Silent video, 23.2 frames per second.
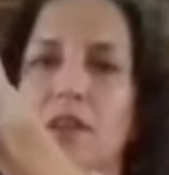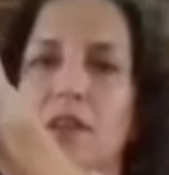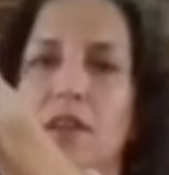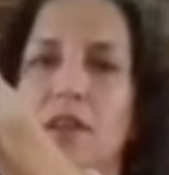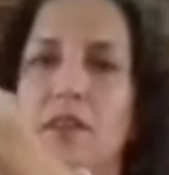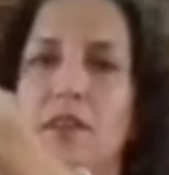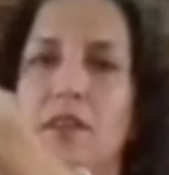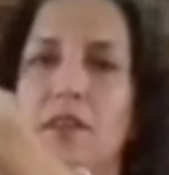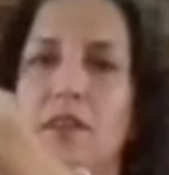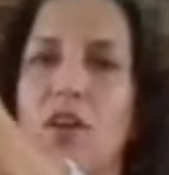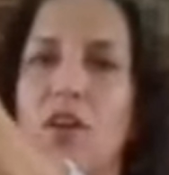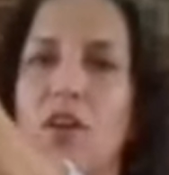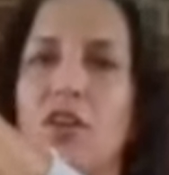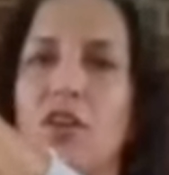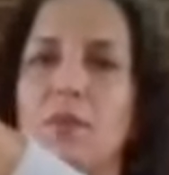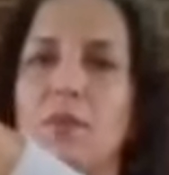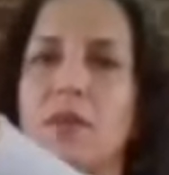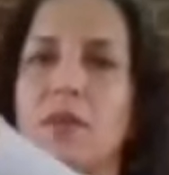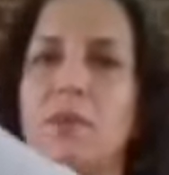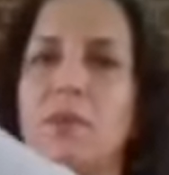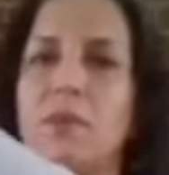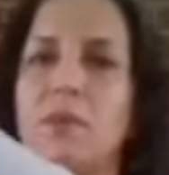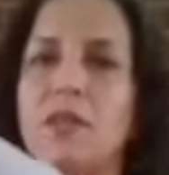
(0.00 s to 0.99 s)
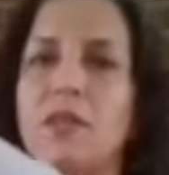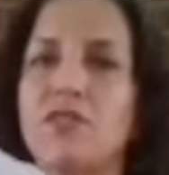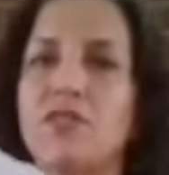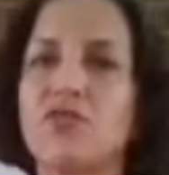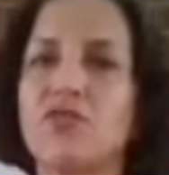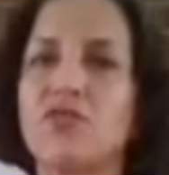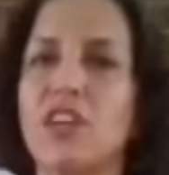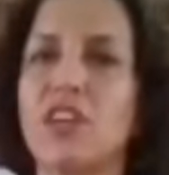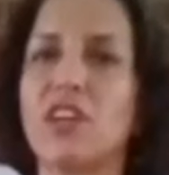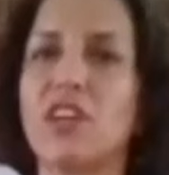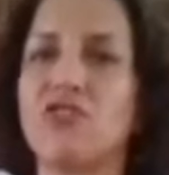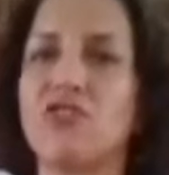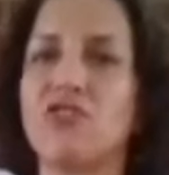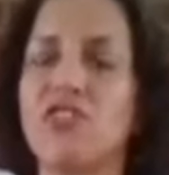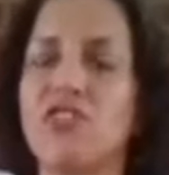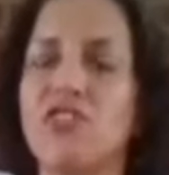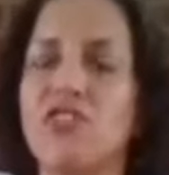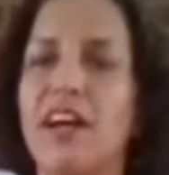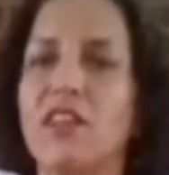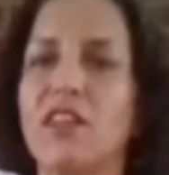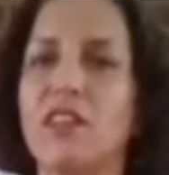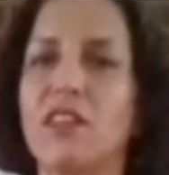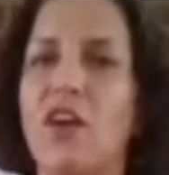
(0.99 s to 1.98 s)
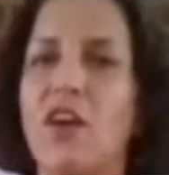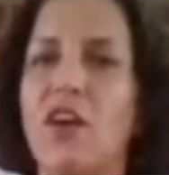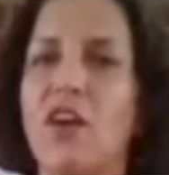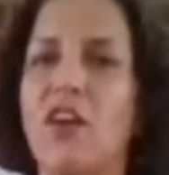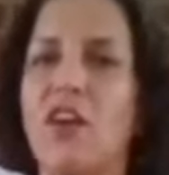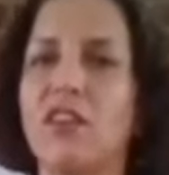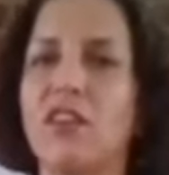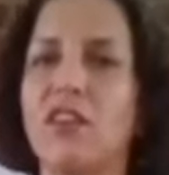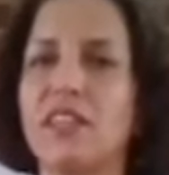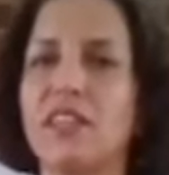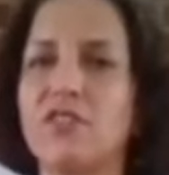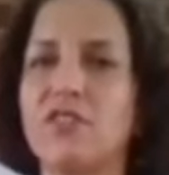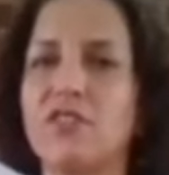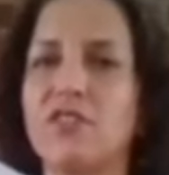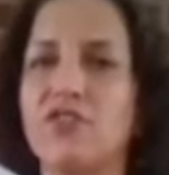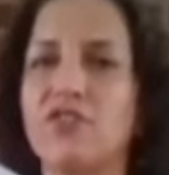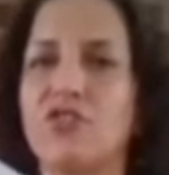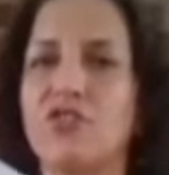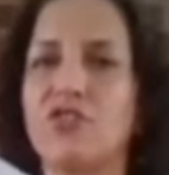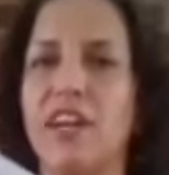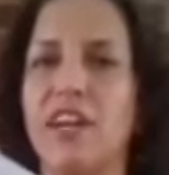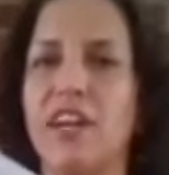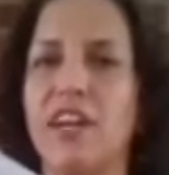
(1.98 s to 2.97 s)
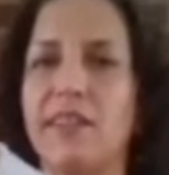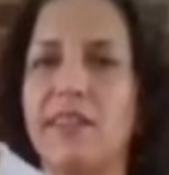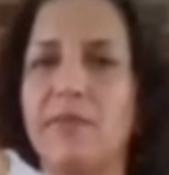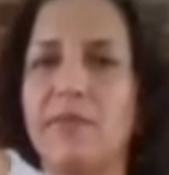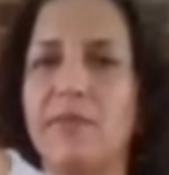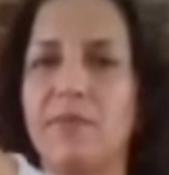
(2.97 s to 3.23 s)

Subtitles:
And the arm can be stretched out long and straight.